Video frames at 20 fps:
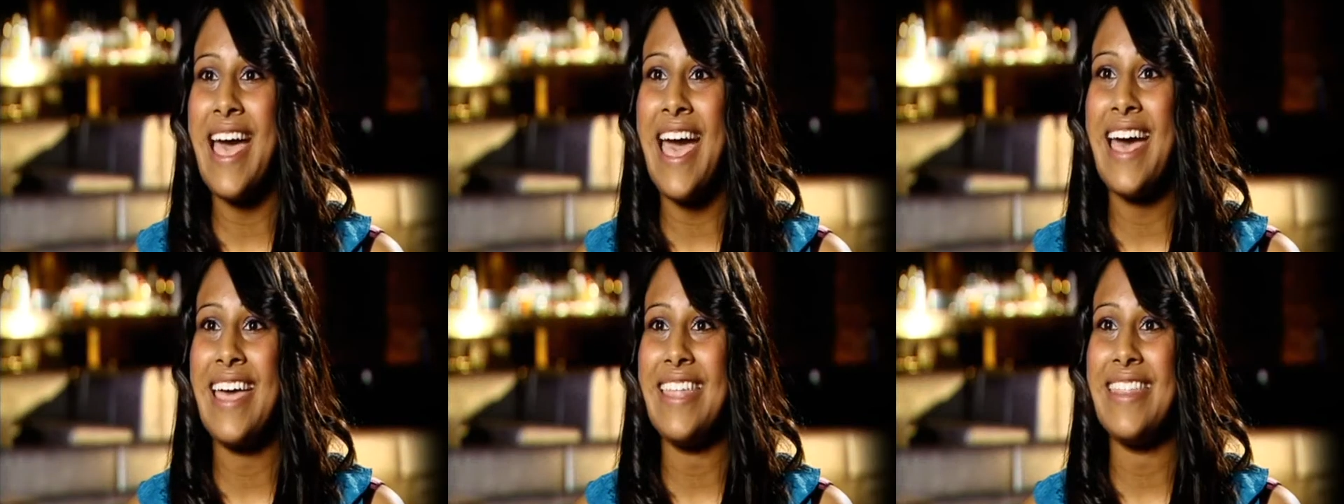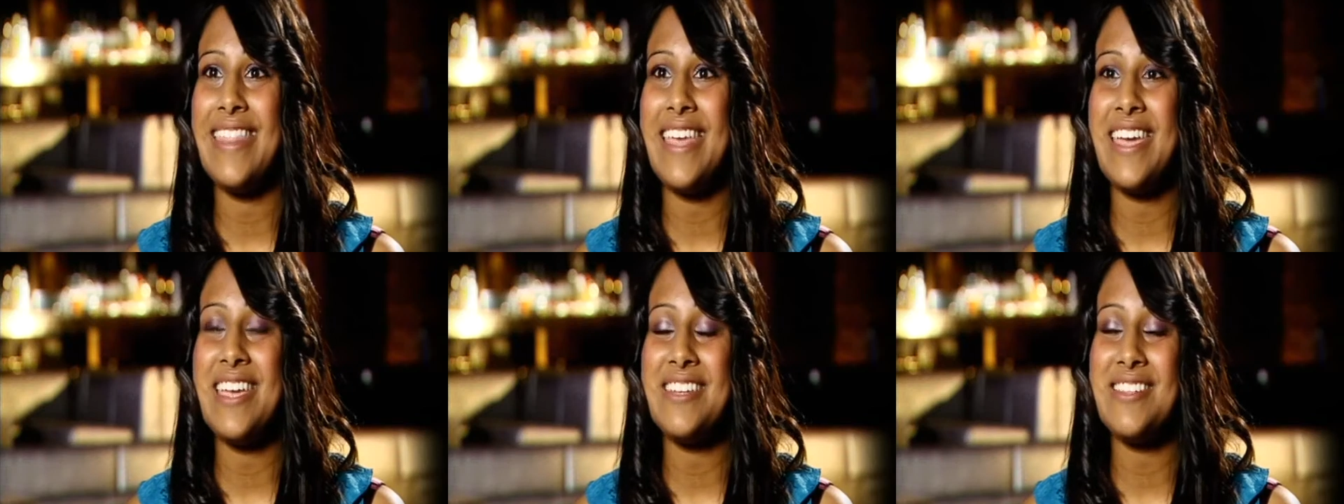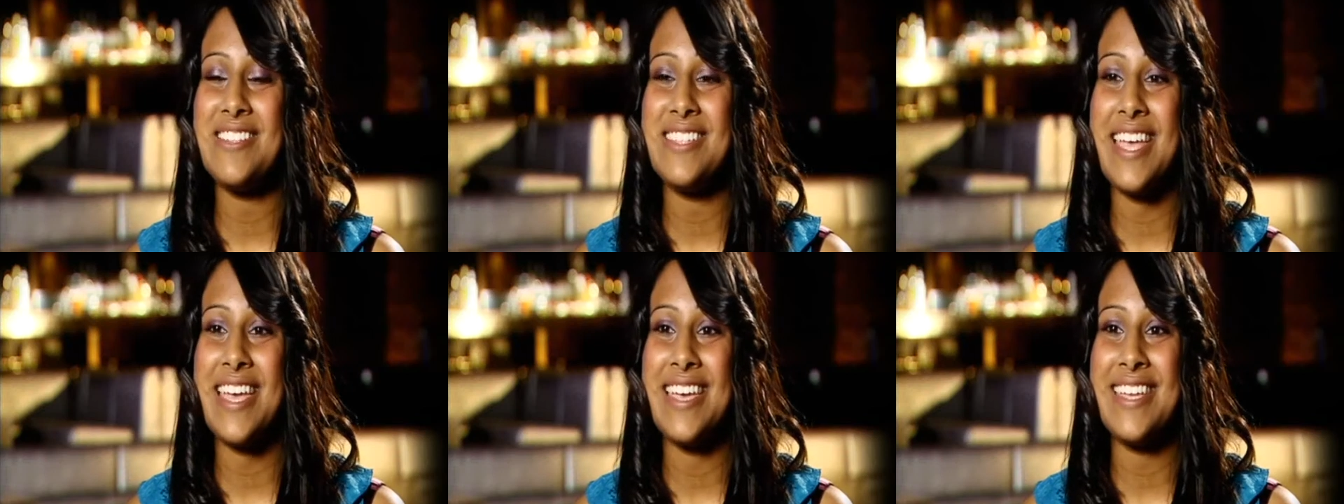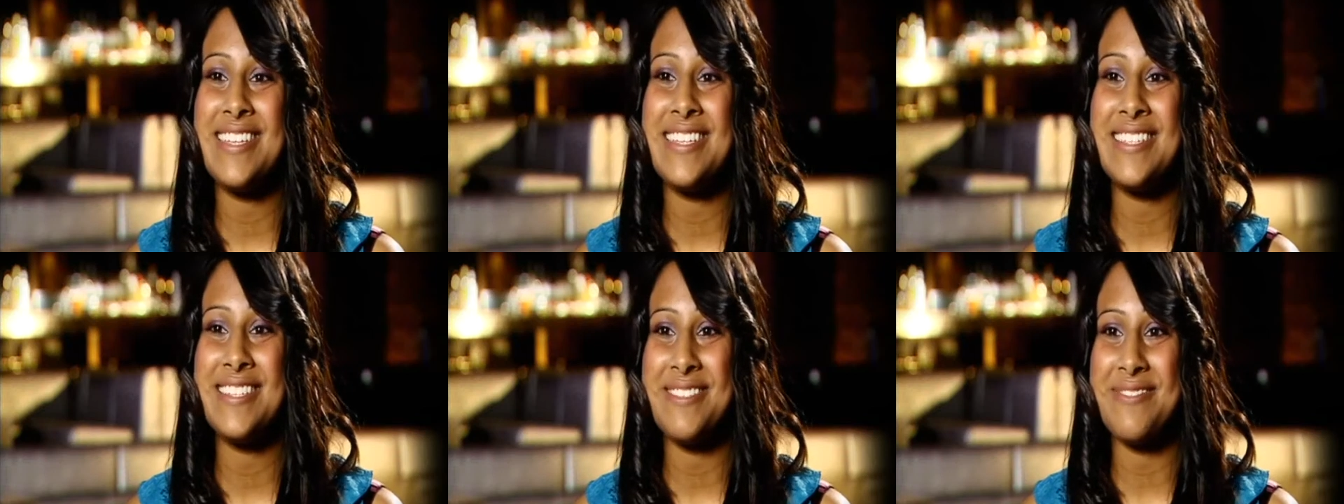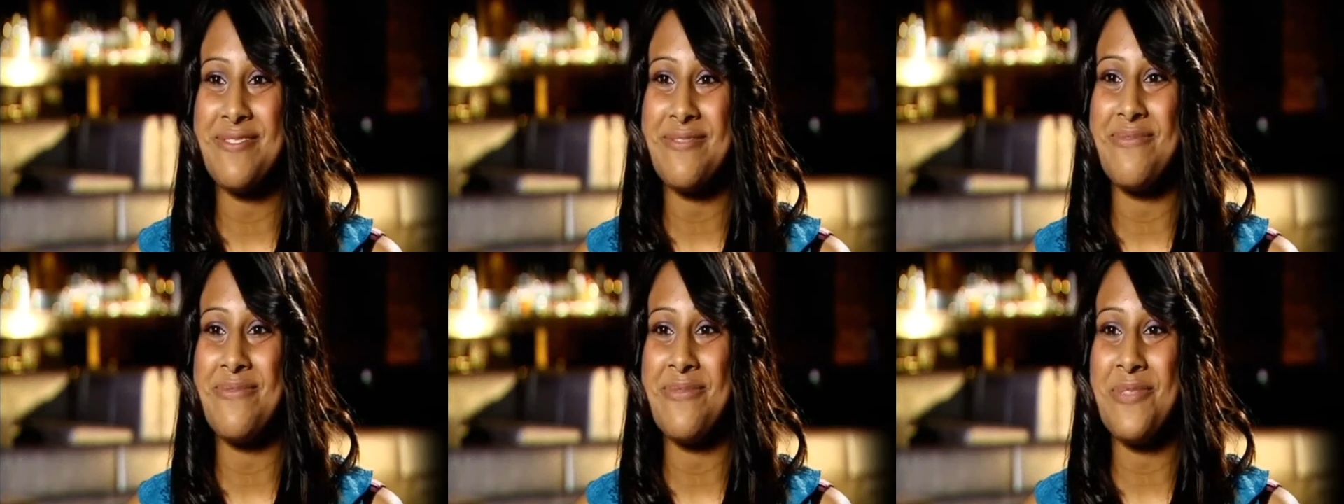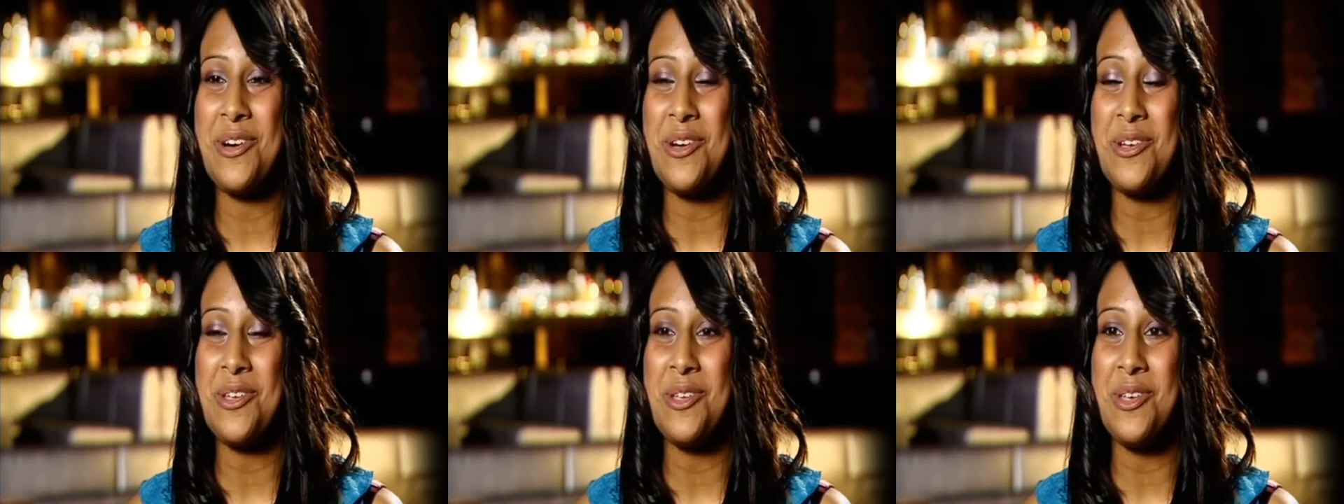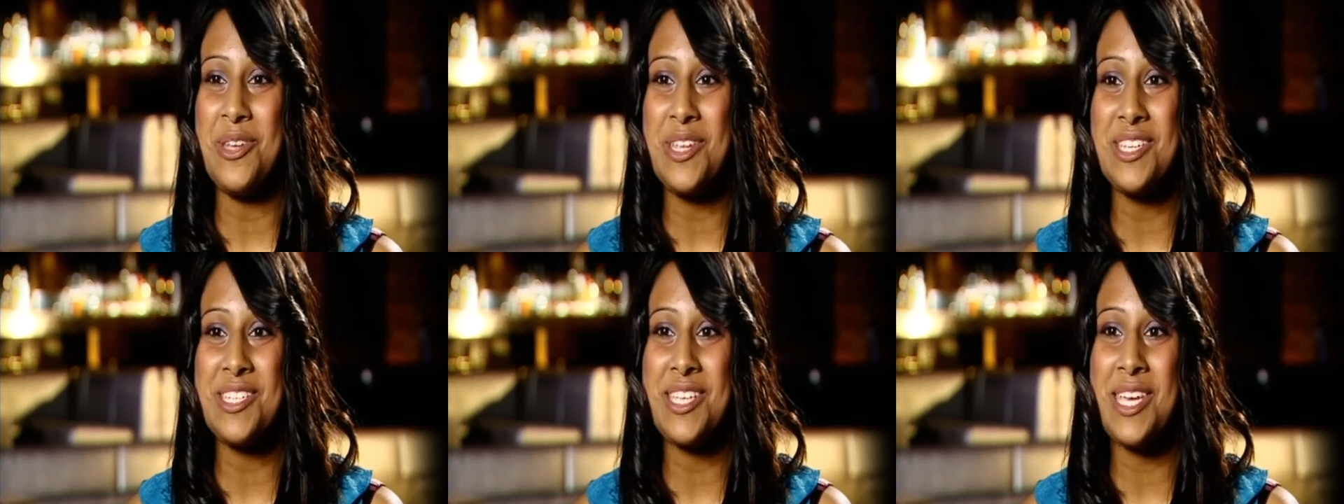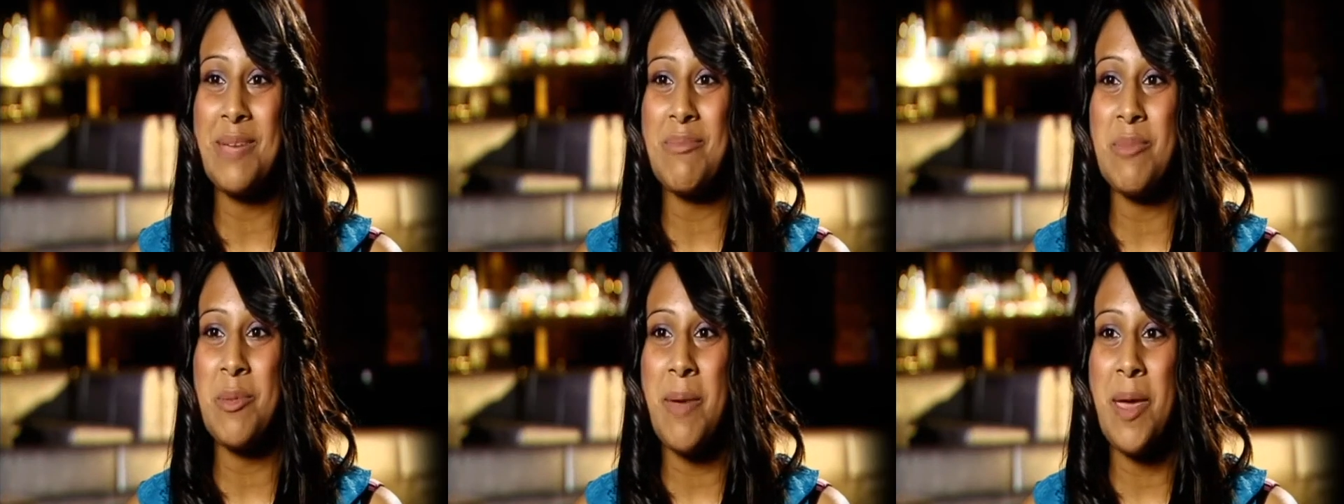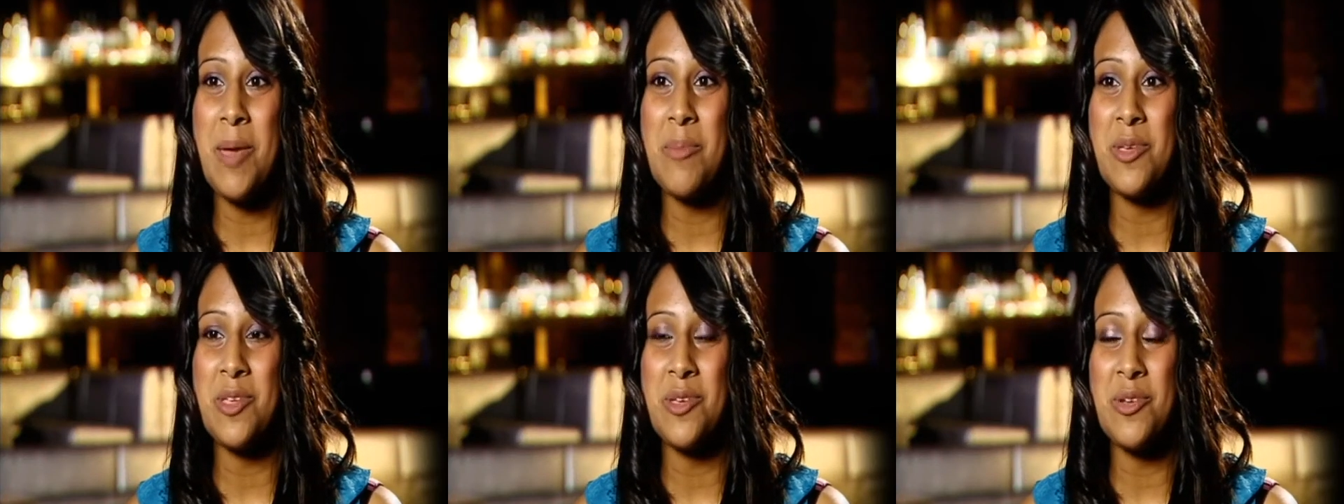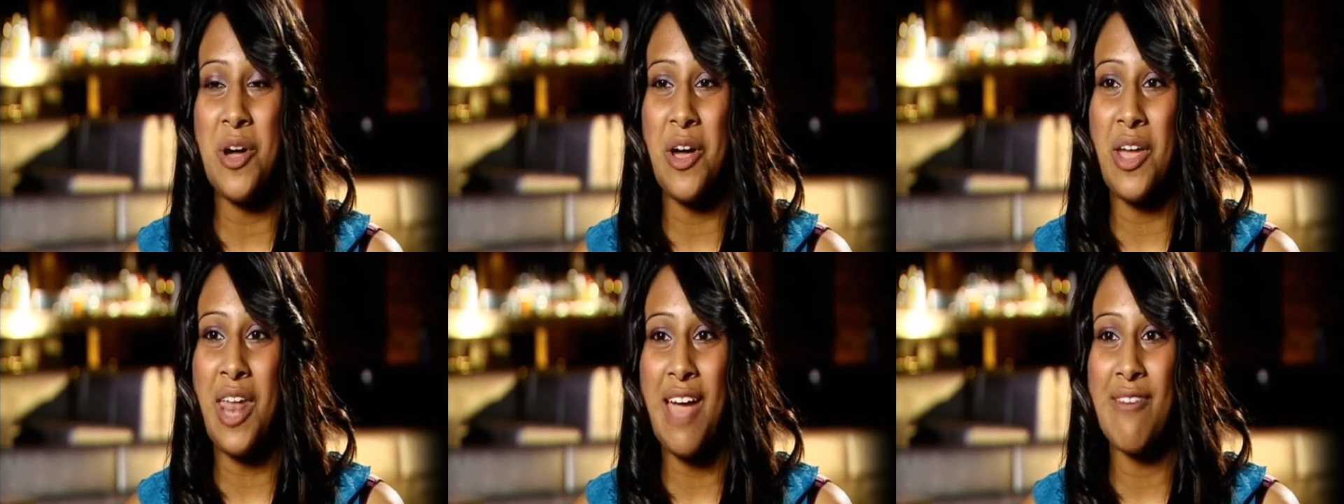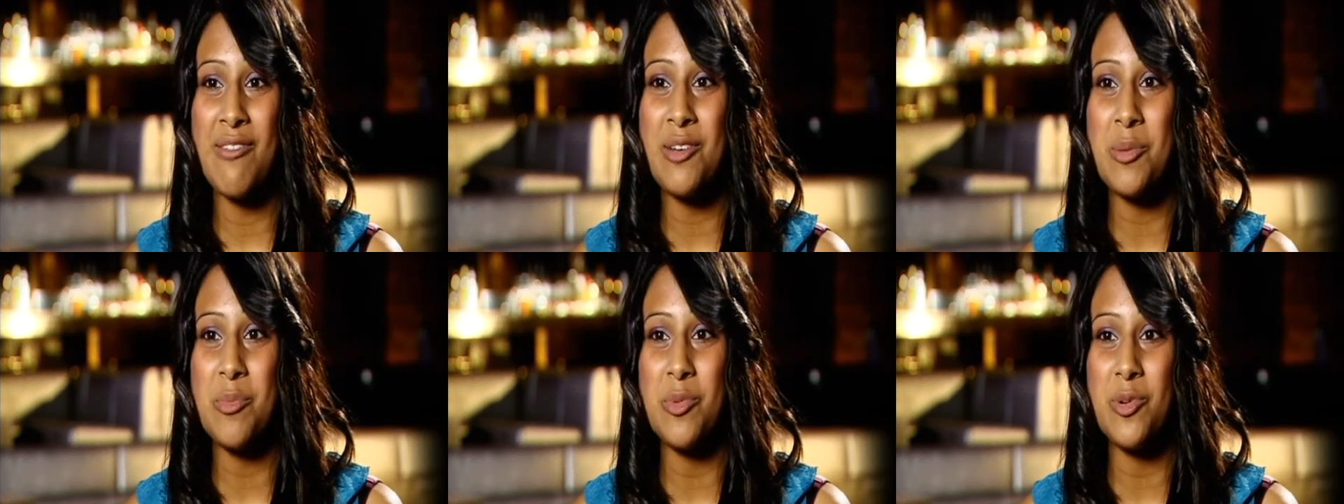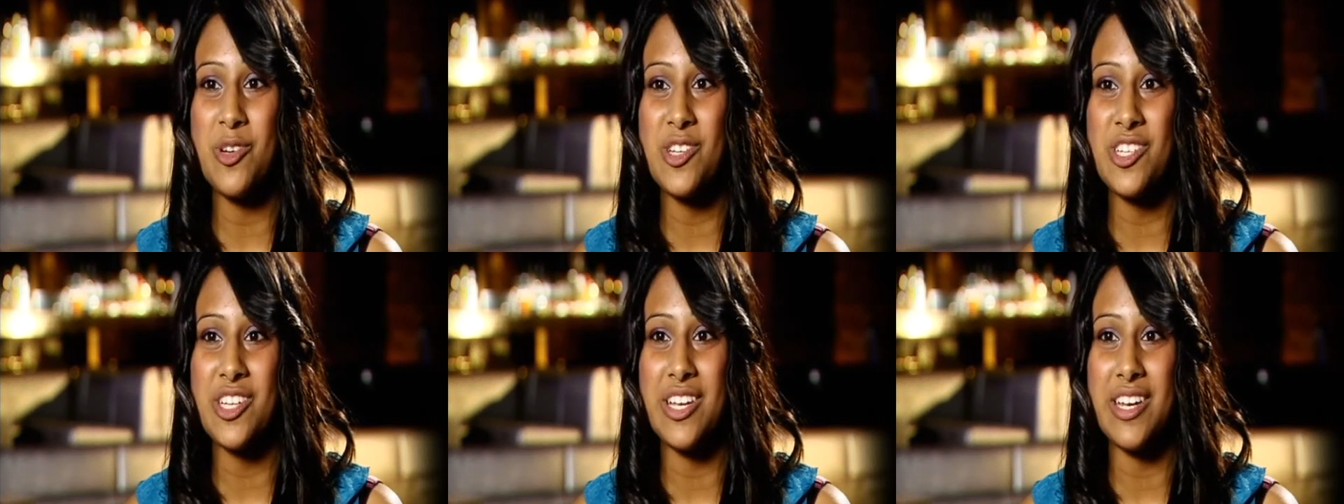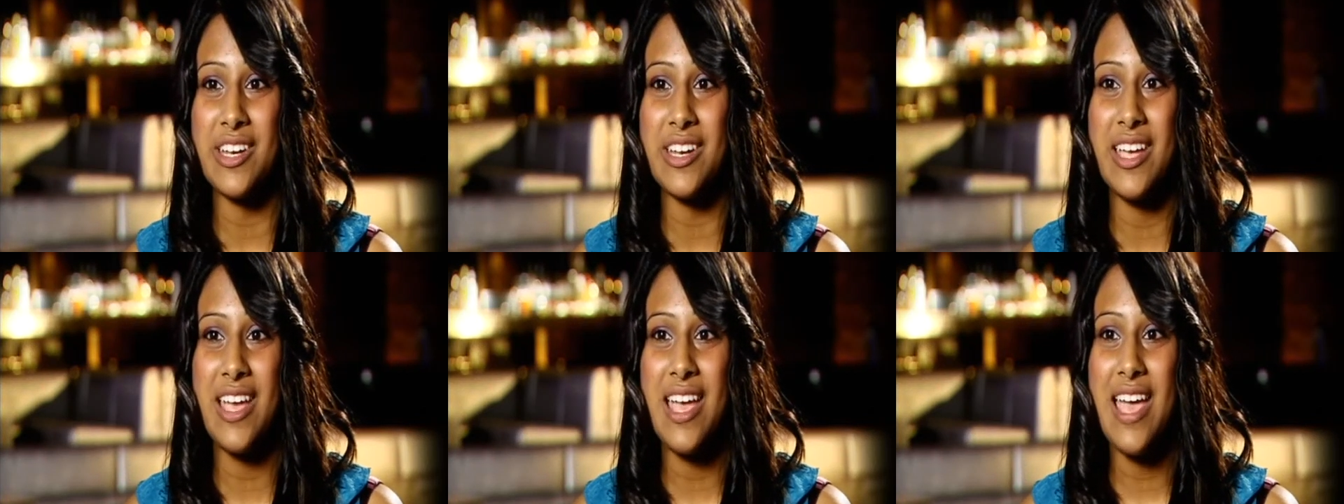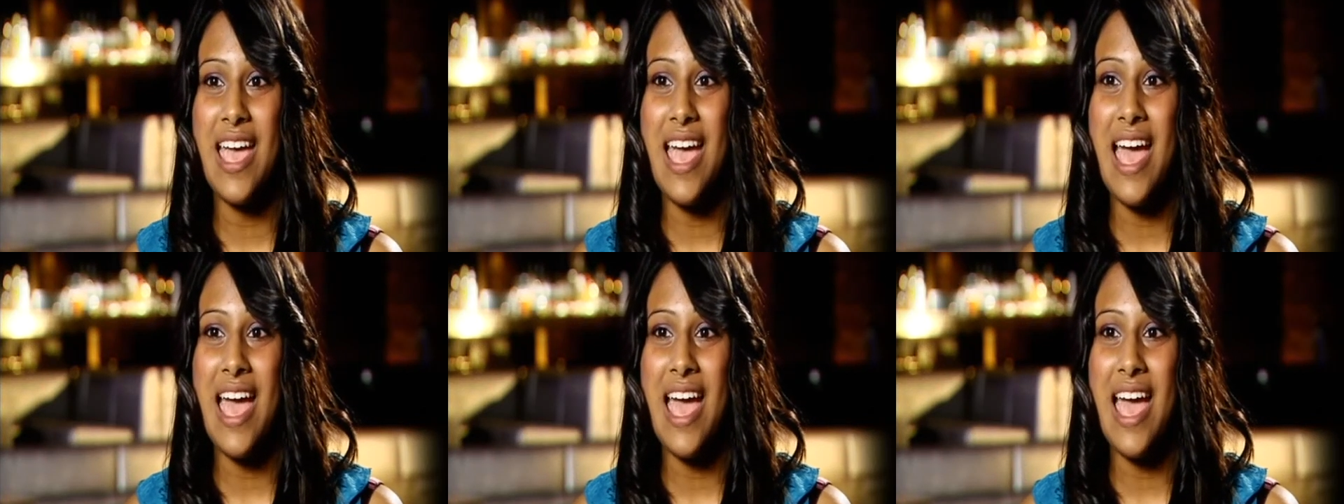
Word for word: and they just said, well, you need to keep the baby, you can't have an abortion.